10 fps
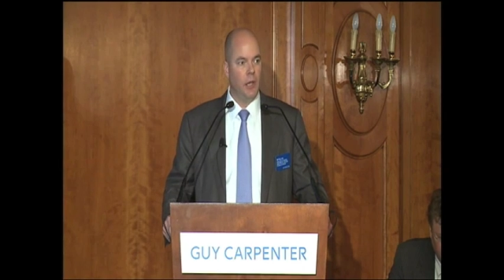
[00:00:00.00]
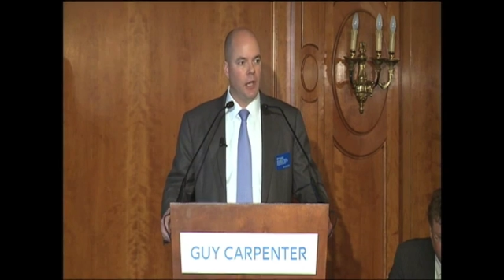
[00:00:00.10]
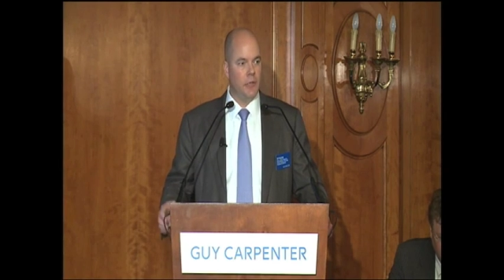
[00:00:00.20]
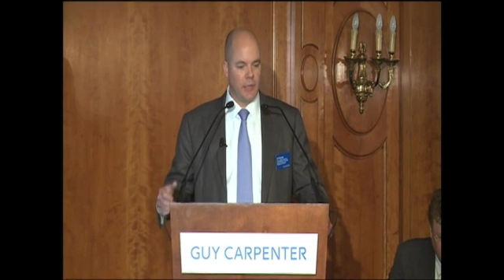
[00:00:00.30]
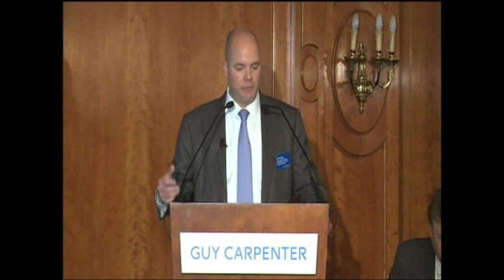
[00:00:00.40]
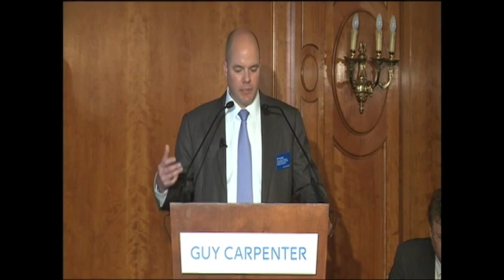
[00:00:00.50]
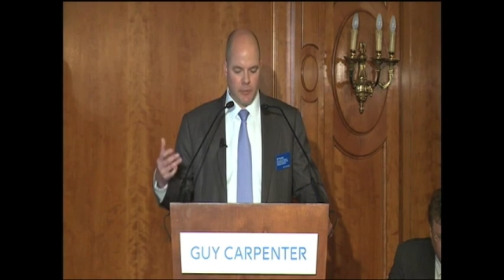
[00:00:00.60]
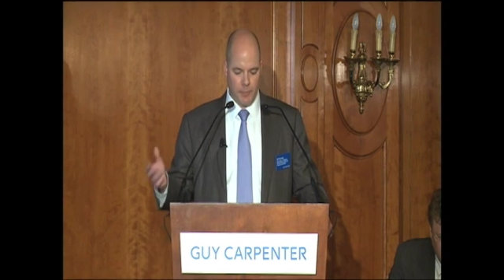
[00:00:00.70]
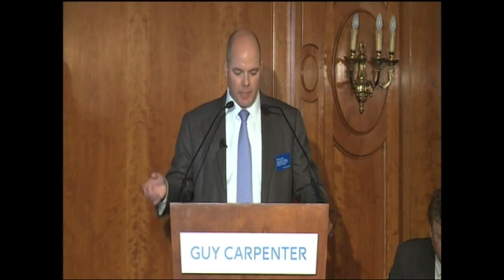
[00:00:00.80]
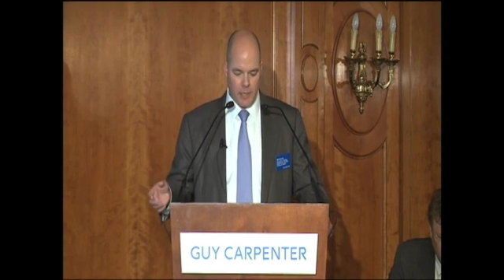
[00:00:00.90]
as
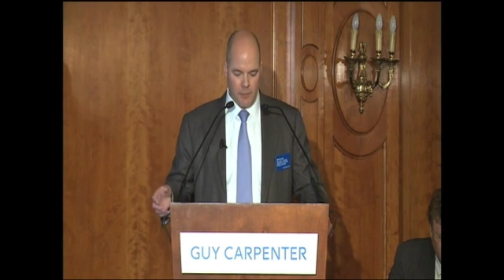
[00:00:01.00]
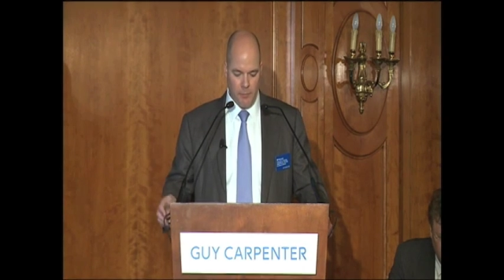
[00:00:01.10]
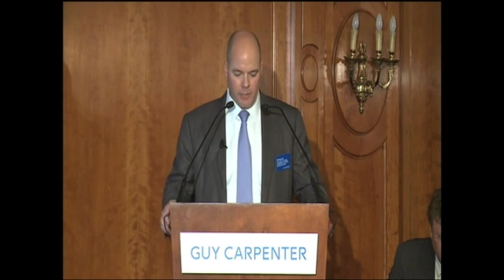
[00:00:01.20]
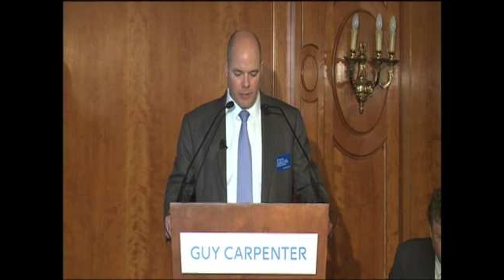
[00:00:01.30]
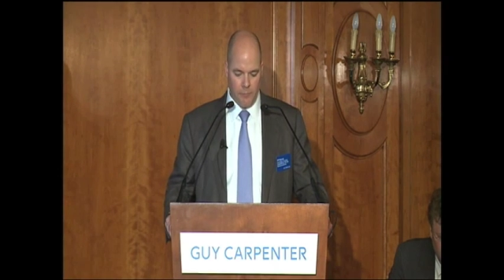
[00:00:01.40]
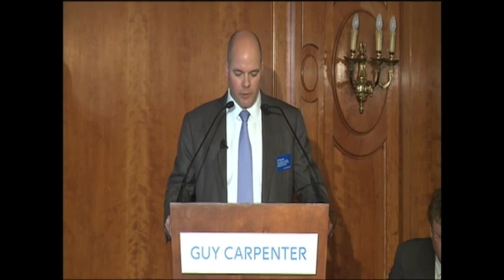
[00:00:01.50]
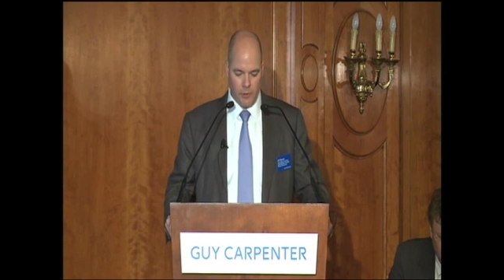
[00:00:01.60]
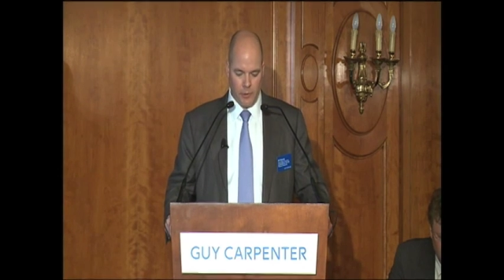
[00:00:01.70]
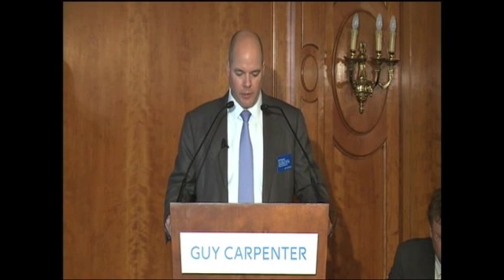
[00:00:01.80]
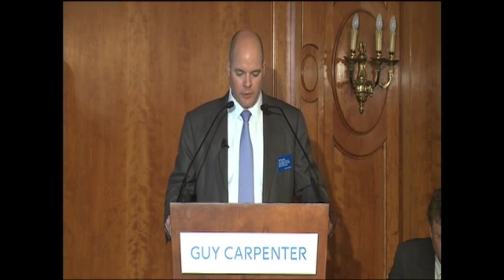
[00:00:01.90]
evidenced by many of
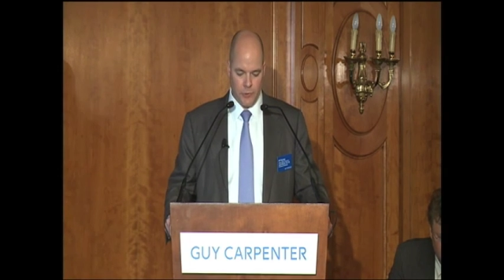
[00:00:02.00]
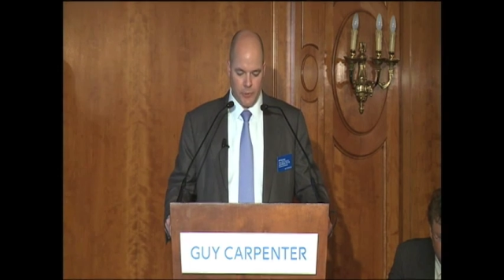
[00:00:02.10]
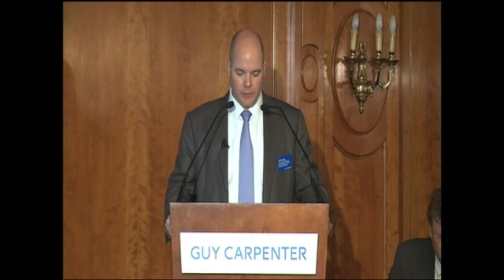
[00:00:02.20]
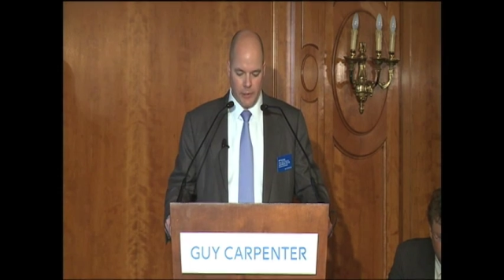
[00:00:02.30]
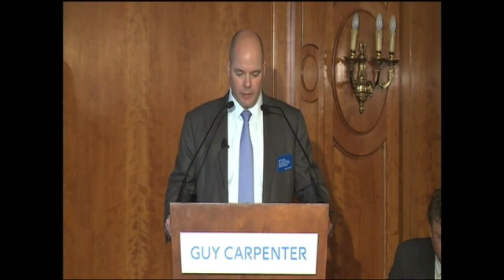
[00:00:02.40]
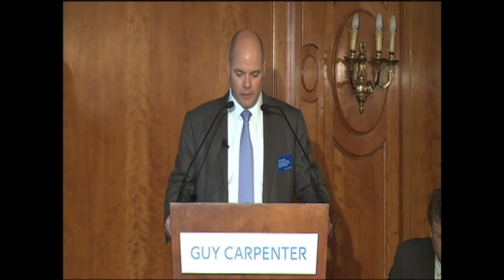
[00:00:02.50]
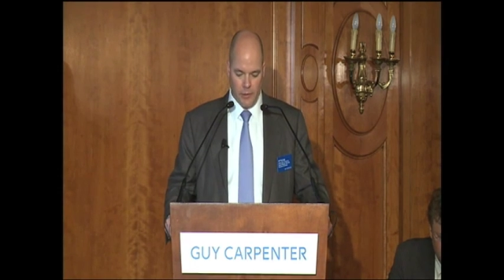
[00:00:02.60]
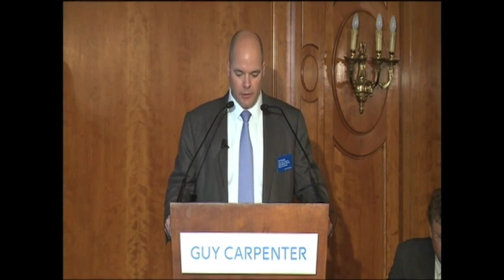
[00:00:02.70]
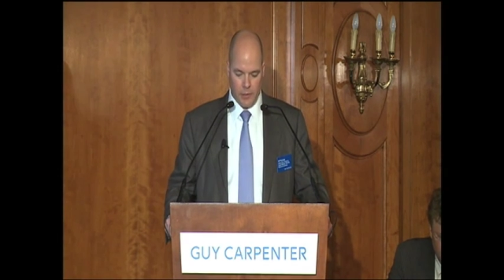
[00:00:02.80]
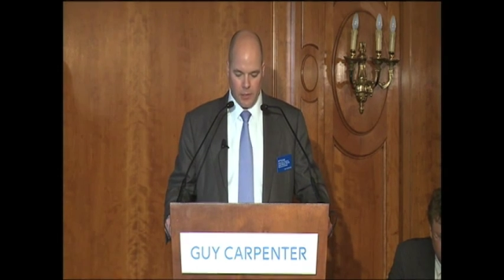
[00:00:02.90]
our industry-leading
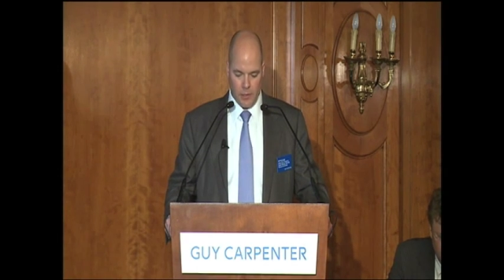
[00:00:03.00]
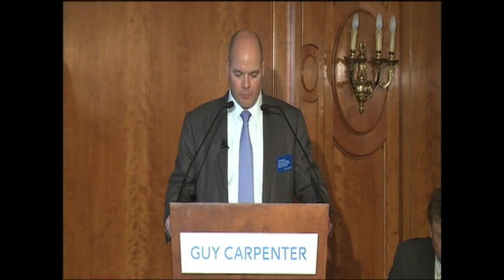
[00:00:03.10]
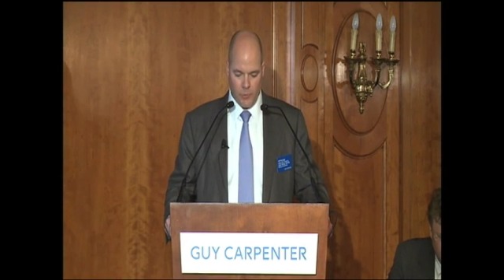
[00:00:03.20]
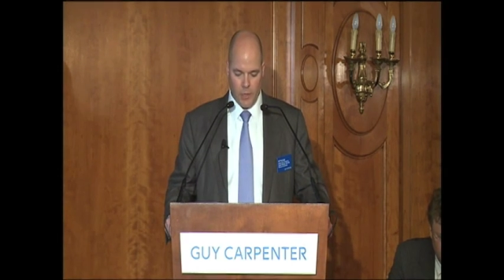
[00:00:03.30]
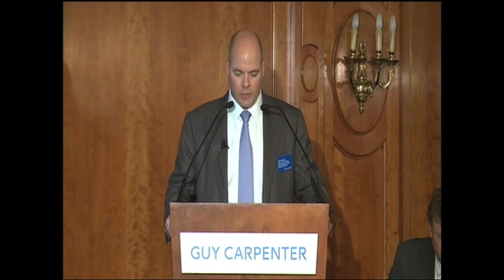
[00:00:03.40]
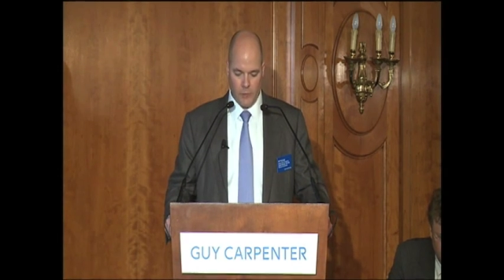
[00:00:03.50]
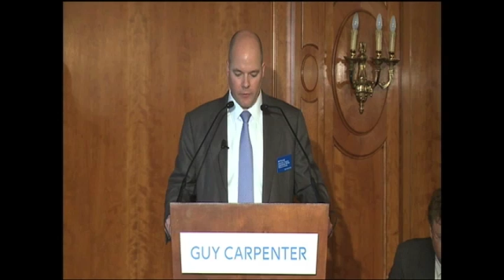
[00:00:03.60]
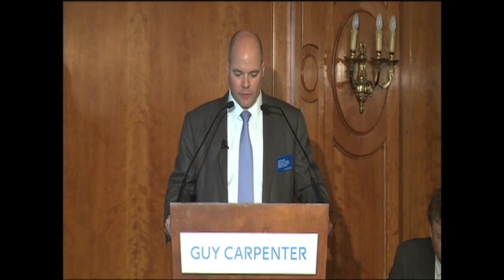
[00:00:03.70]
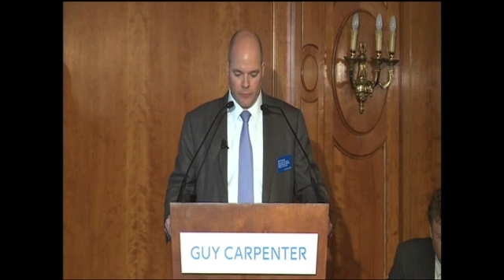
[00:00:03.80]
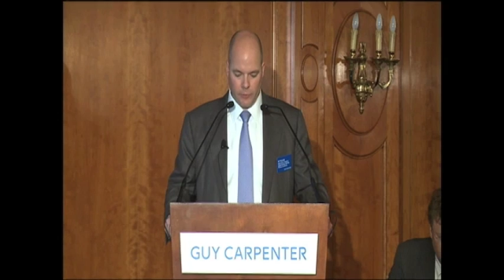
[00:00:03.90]
products
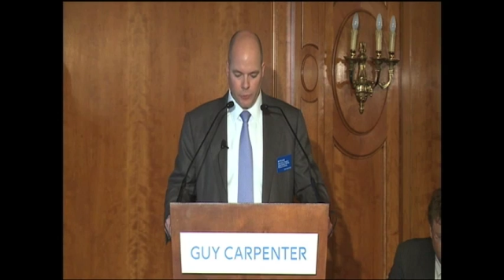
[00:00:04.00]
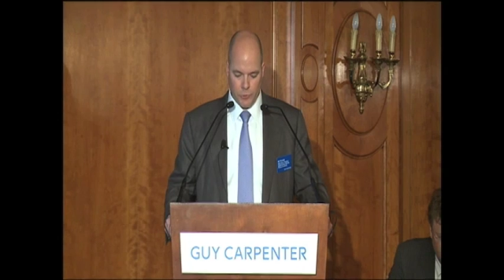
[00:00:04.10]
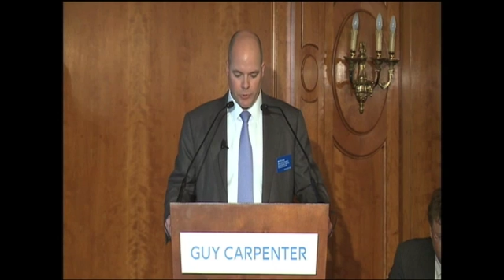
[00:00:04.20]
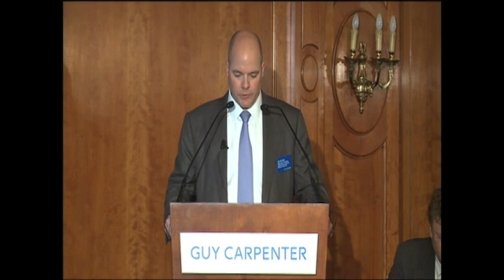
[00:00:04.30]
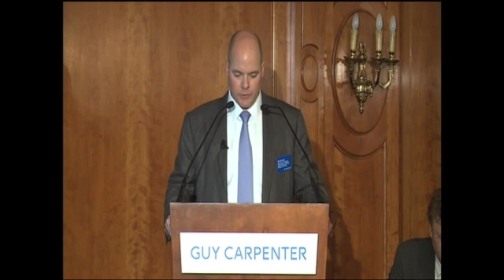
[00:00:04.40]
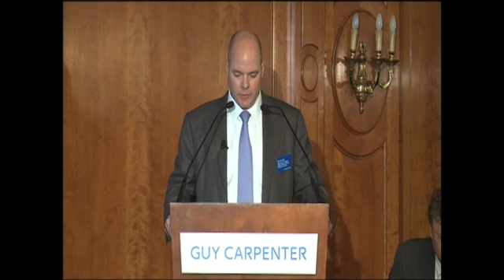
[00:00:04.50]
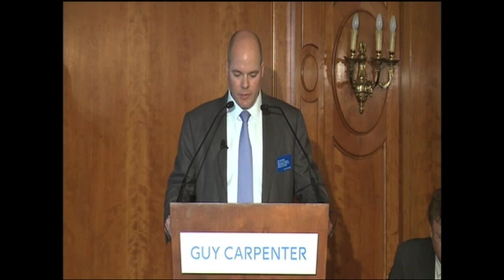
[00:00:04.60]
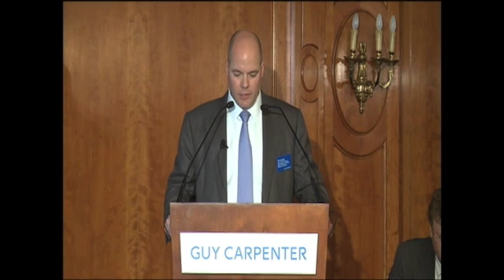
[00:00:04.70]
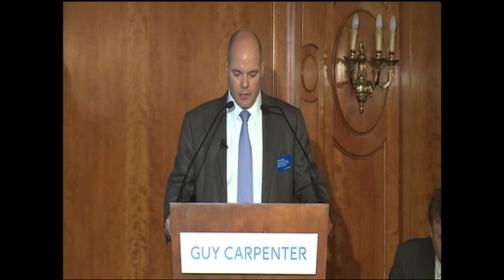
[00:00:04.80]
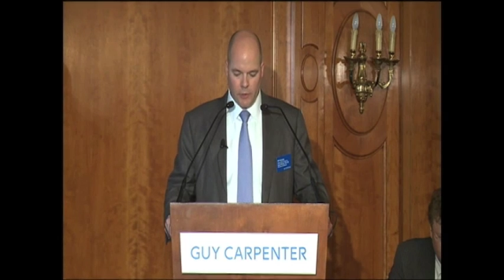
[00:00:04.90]
and solutions,
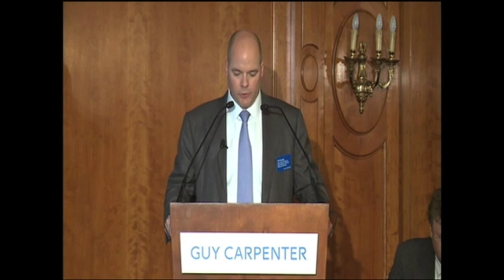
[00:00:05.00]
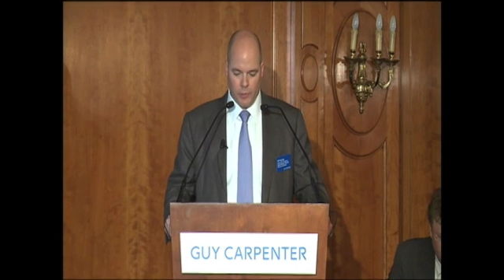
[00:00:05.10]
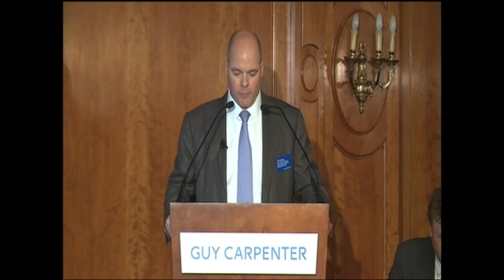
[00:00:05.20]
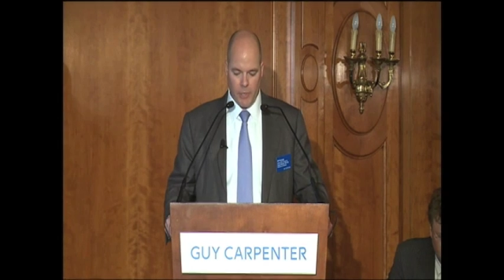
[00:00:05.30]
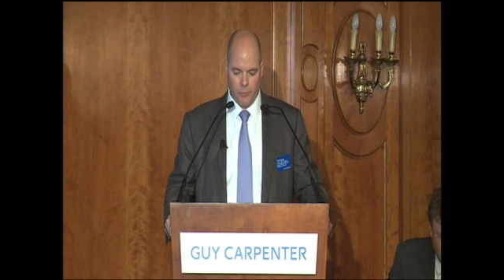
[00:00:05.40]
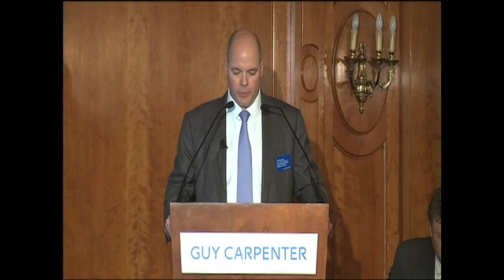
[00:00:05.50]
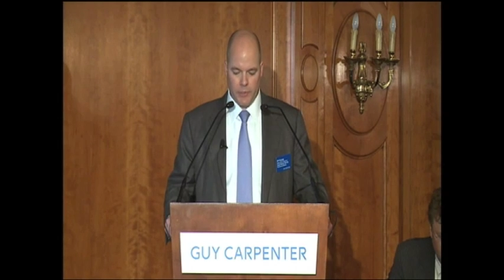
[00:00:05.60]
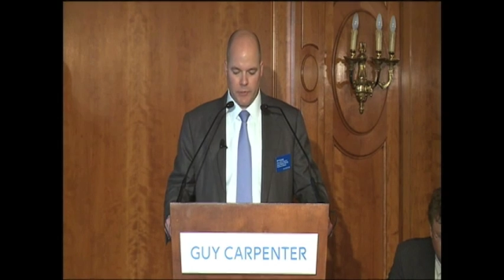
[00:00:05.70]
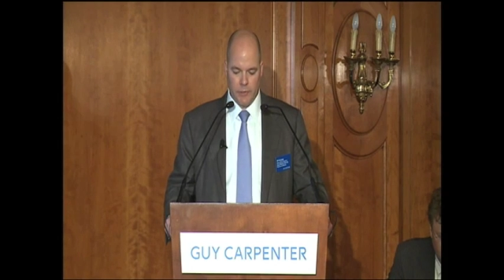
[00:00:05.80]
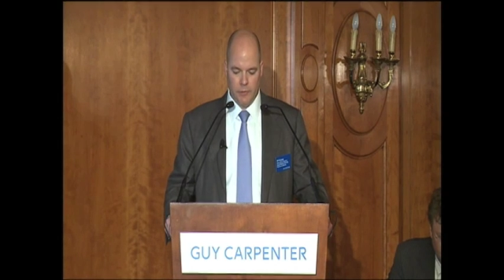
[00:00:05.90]
including MetaRisk,